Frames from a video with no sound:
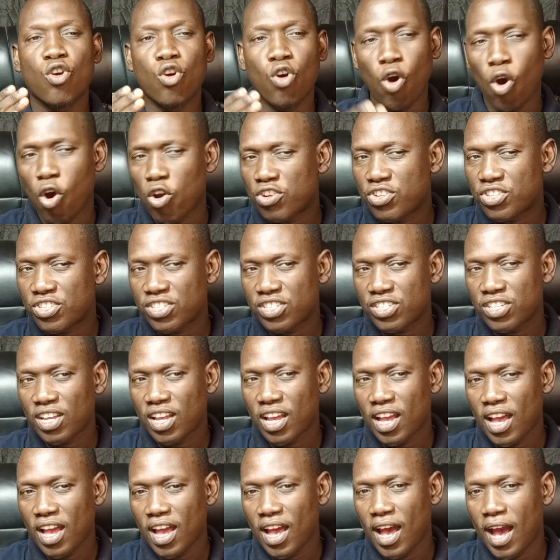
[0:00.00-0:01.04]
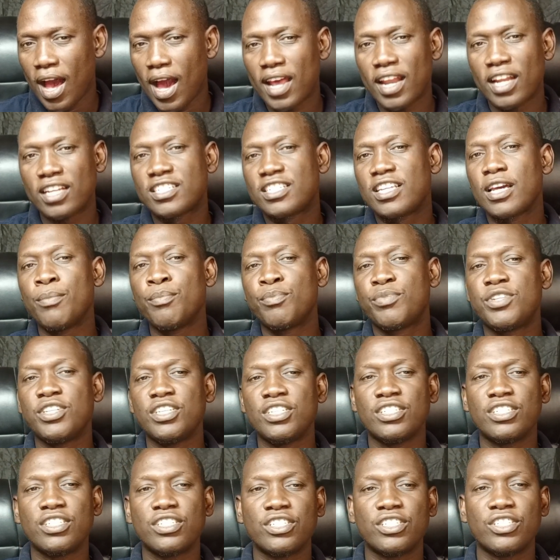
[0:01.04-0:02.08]
Courts are
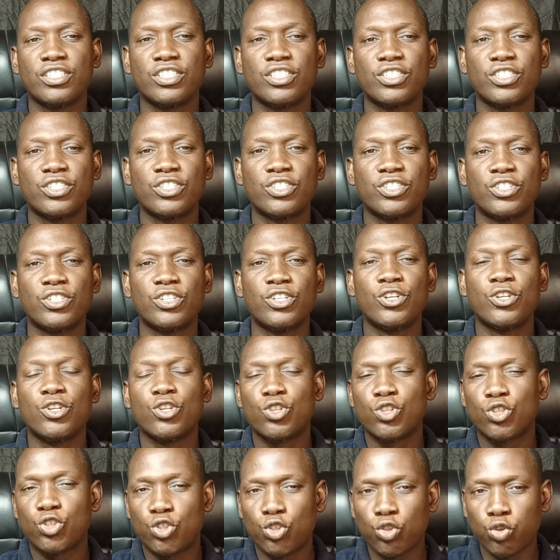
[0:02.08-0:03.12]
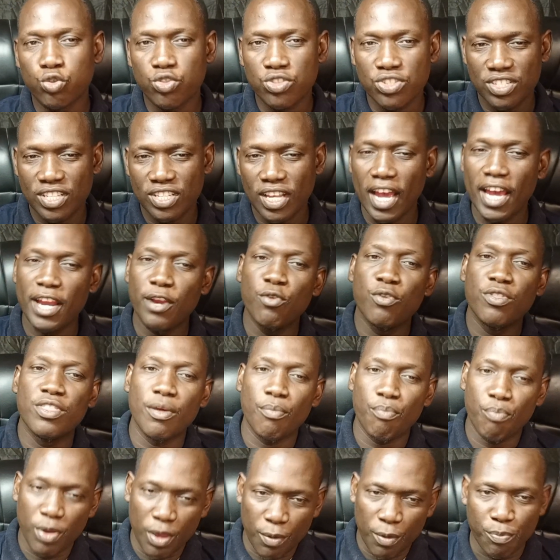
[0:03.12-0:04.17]
attempting to side with
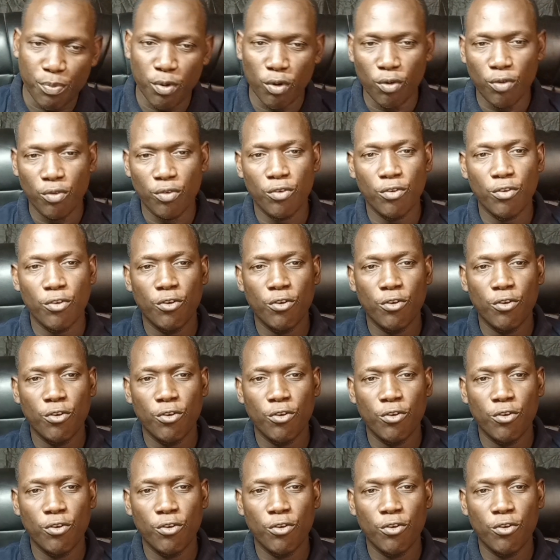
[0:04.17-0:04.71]
the people,